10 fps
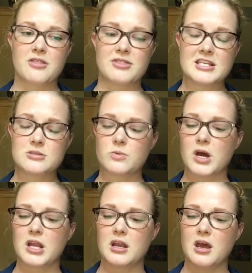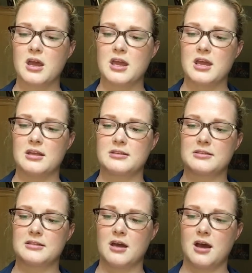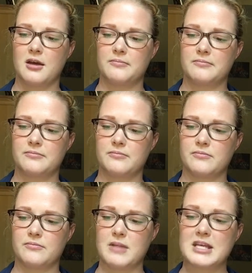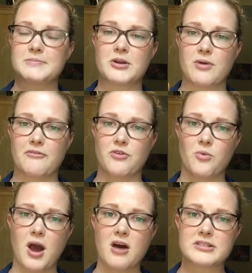This one is it has been around for a while.